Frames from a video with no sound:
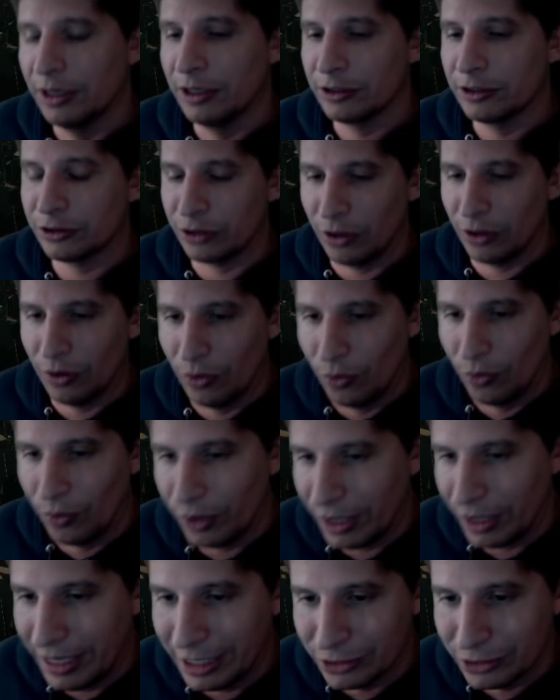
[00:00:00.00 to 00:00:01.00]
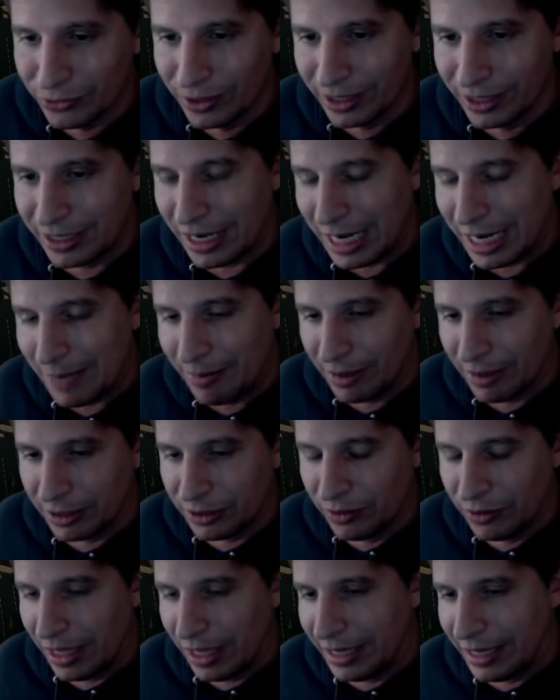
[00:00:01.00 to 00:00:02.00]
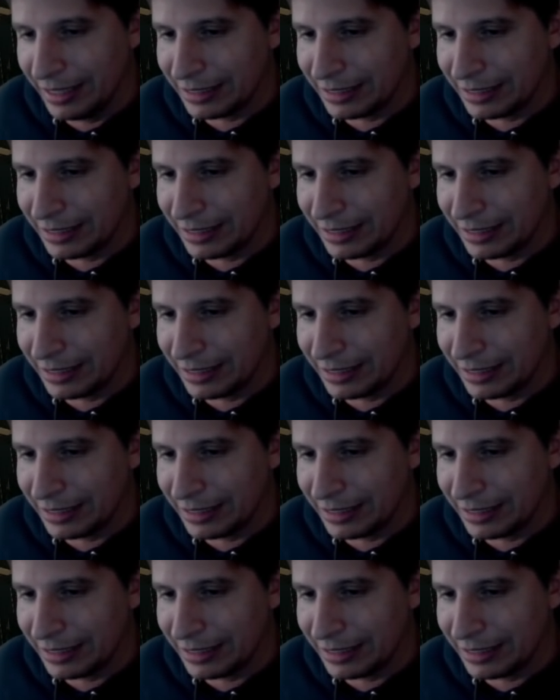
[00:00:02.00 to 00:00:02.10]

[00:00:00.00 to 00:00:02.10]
So he's really not able to do that.